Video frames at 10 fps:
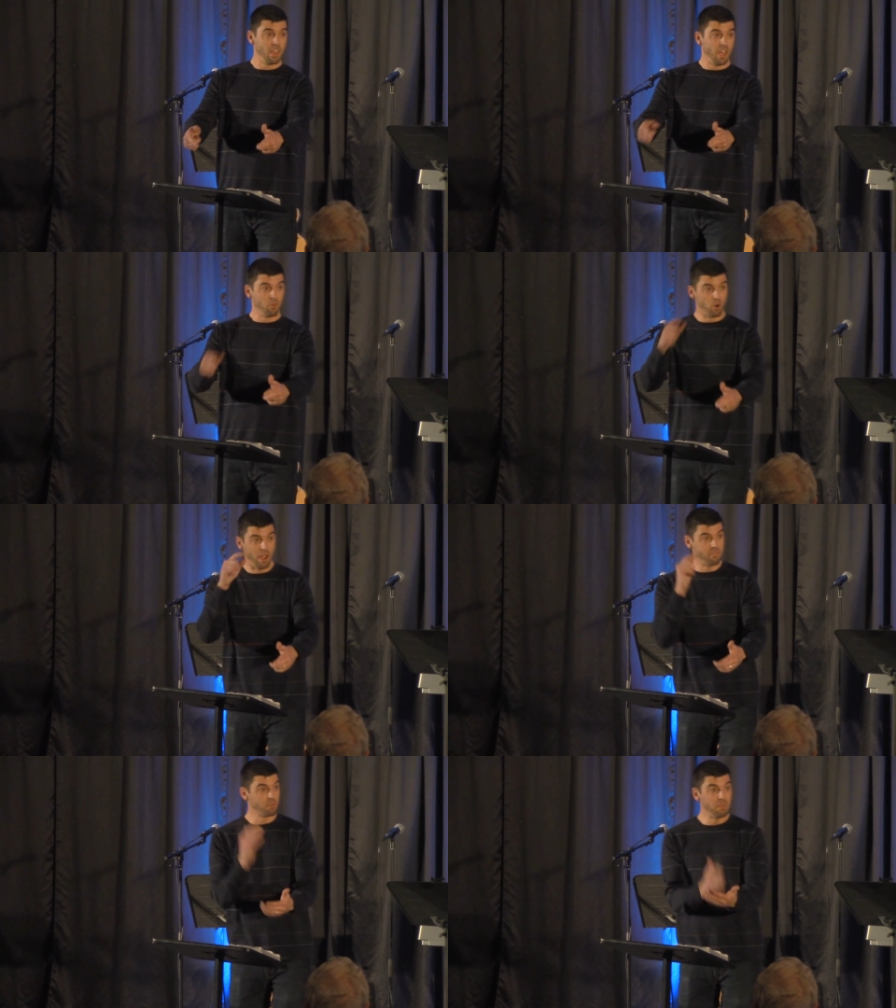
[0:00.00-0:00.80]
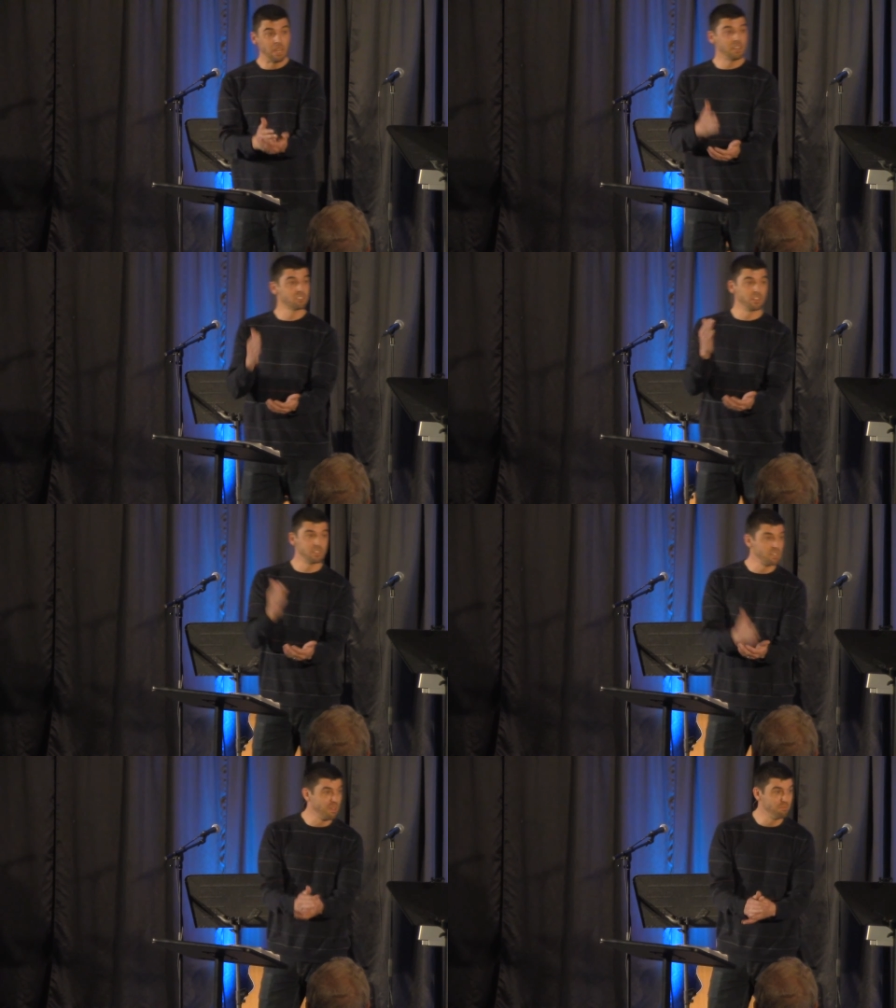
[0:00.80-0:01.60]
And we're having meetings on the
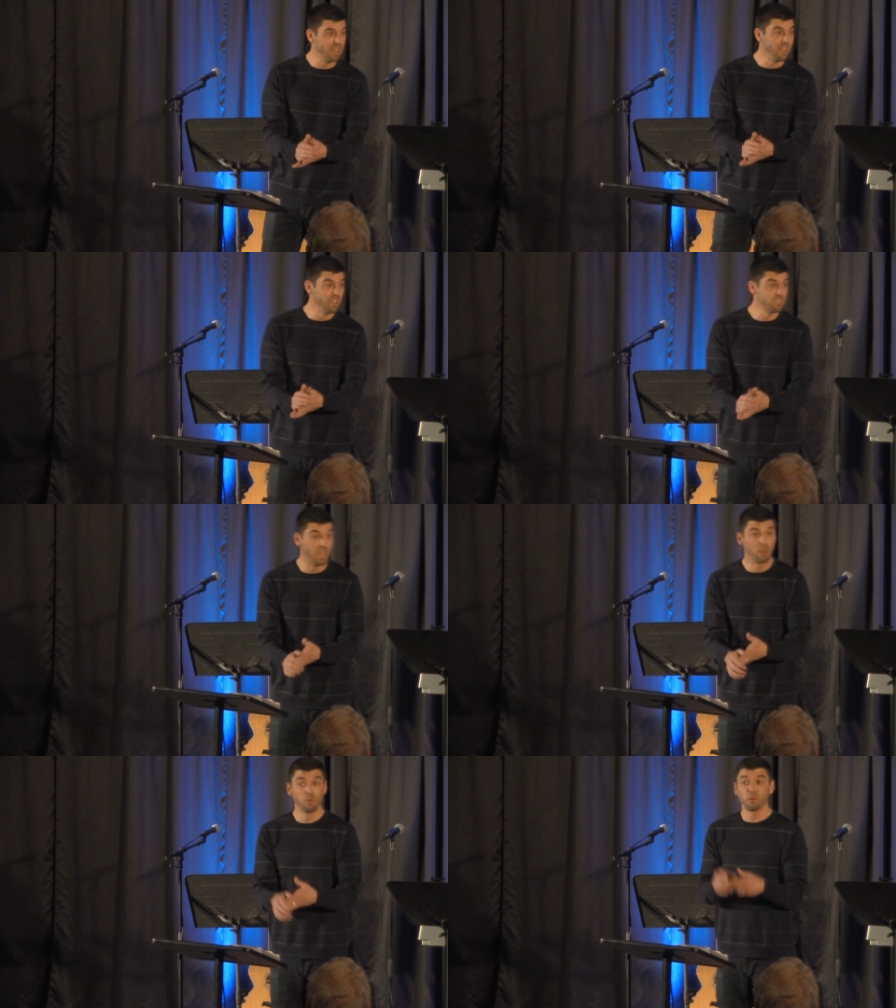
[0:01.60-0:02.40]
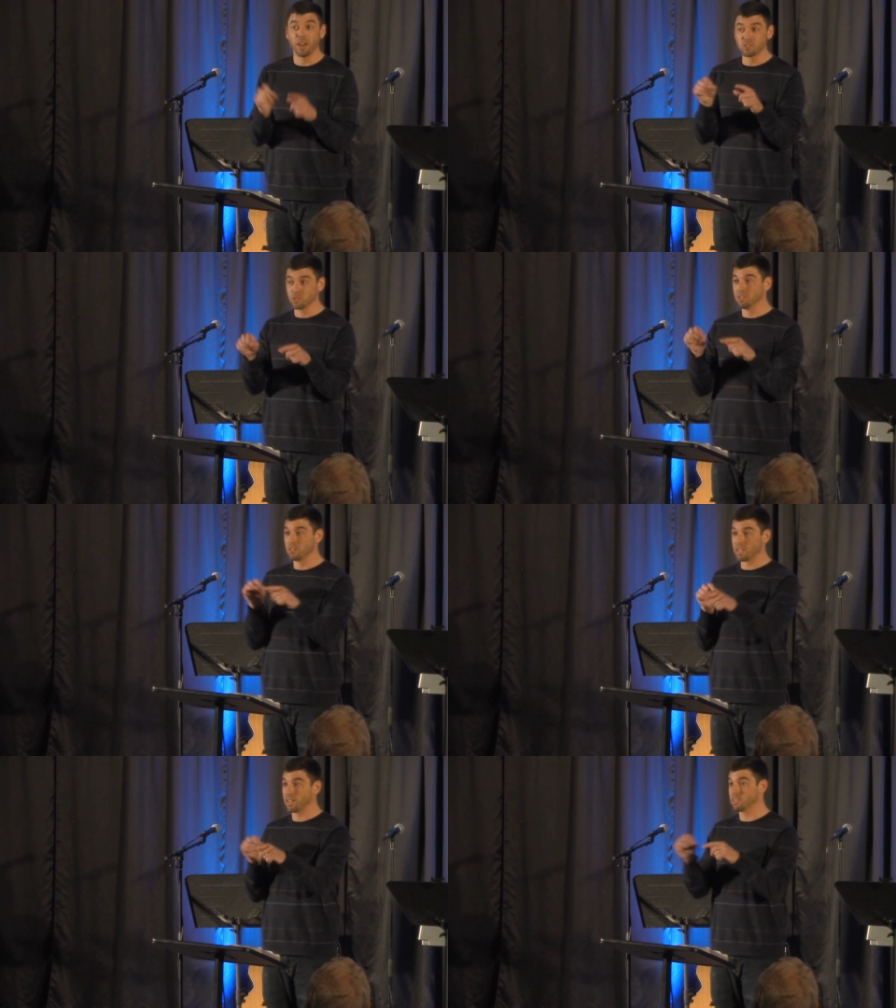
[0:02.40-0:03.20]
same days, and we were actually
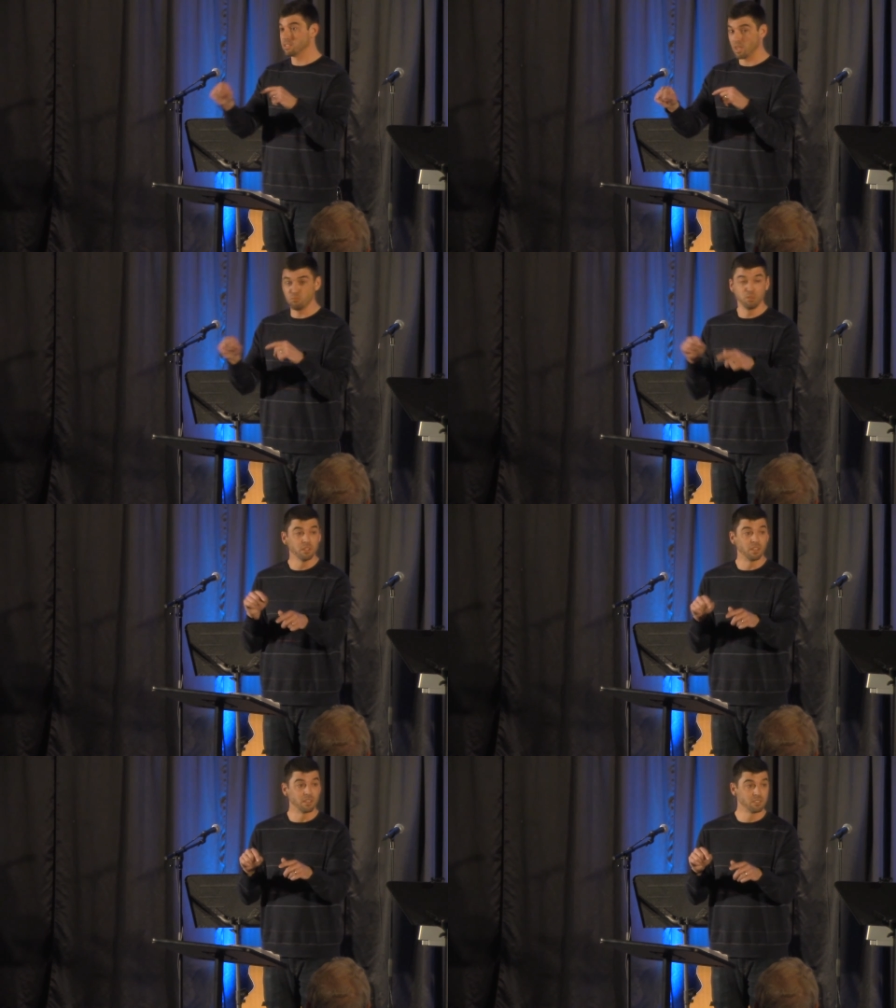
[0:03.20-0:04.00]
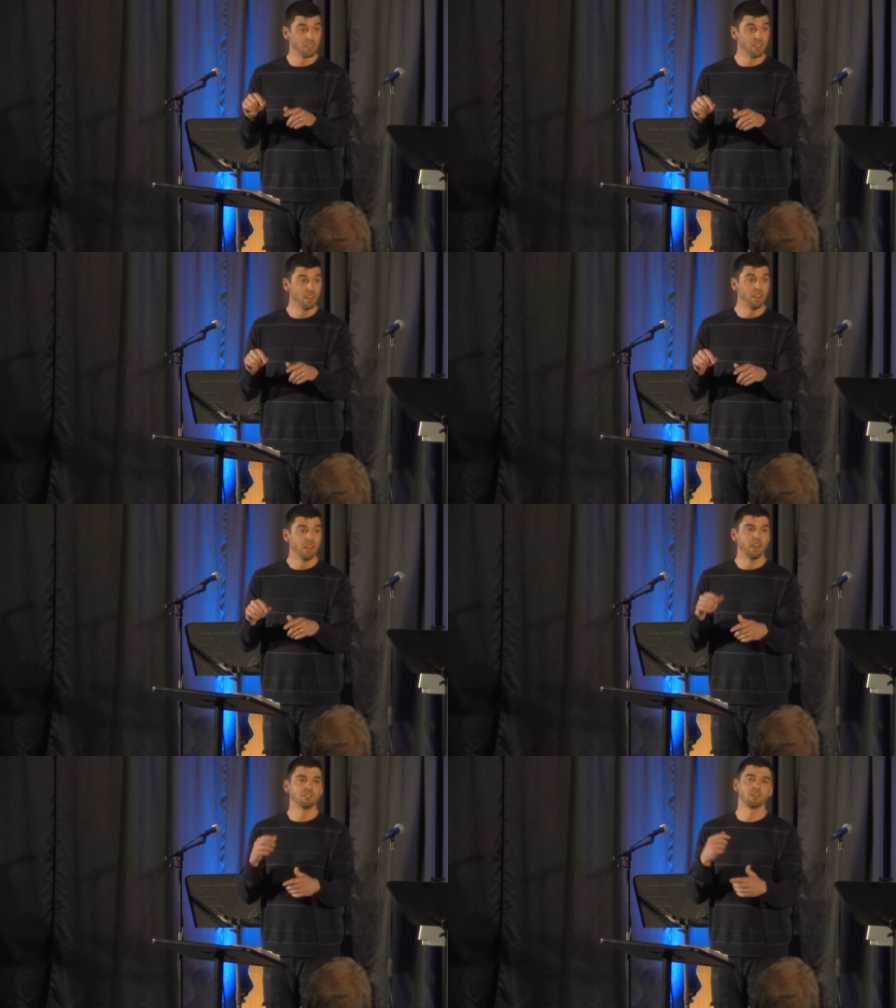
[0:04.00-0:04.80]
looking at the same buildings.
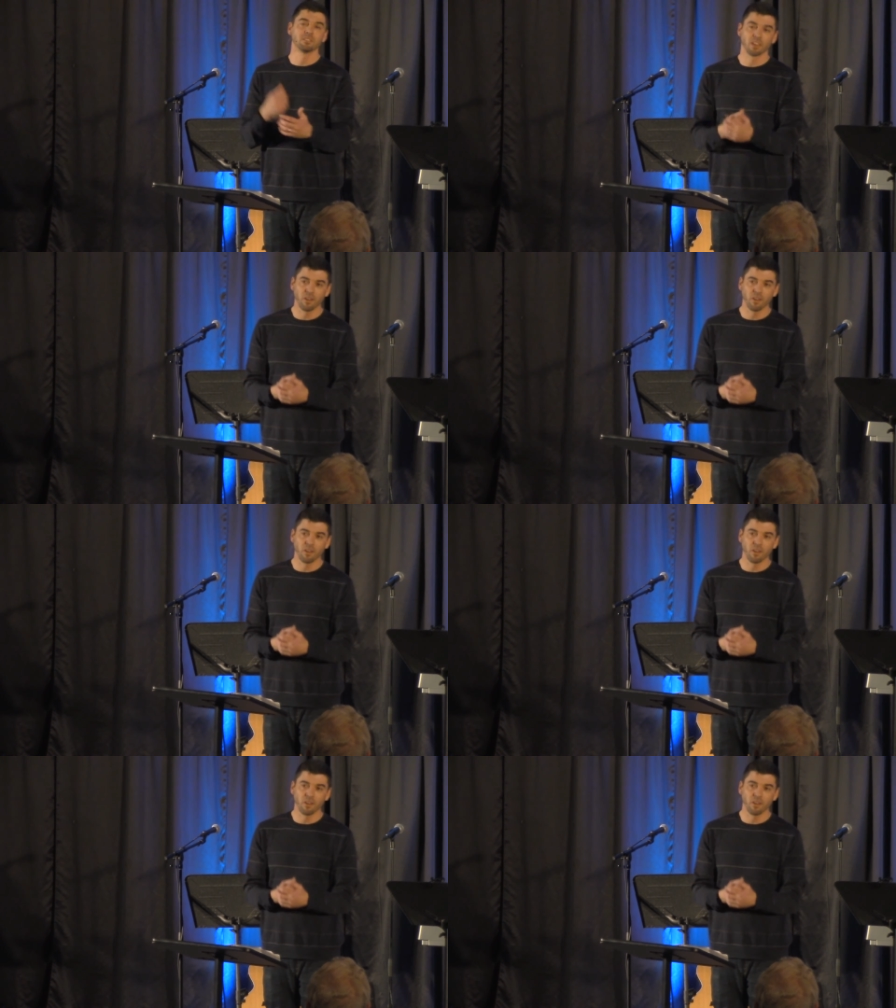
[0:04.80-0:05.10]
And so I was like,